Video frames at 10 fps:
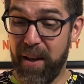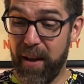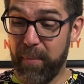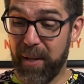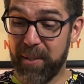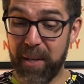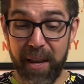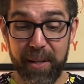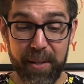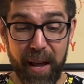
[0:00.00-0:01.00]
I'm
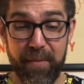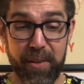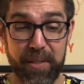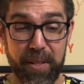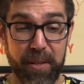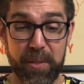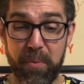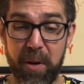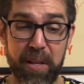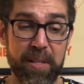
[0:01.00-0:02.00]
excited to dive into this
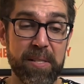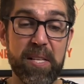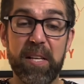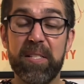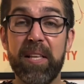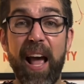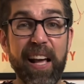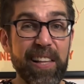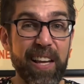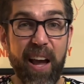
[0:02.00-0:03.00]
one, see
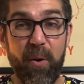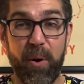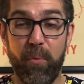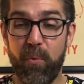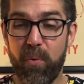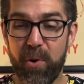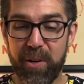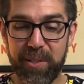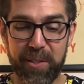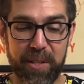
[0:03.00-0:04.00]
exactly how it
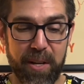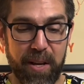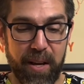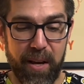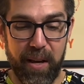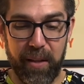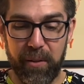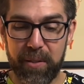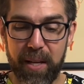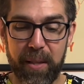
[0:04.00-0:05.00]
works. It
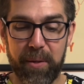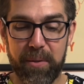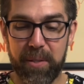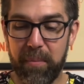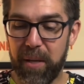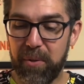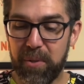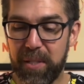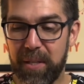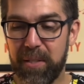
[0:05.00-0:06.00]
looks like there's some
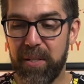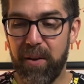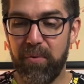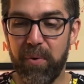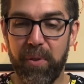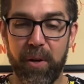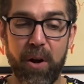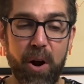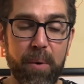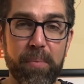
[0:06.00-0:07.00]
interesting stuff with the
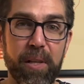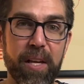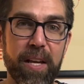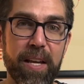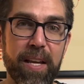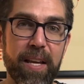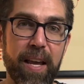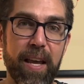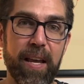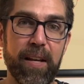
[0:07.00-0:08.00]
card play
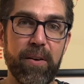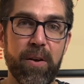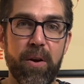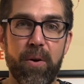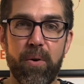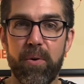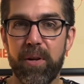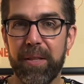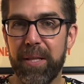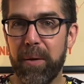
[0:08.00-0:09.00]
and
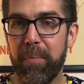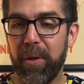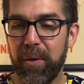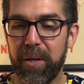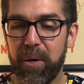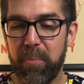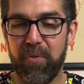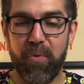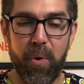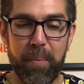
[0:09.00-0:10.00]
earning the ability to
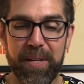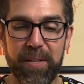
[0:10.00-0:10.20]
perform in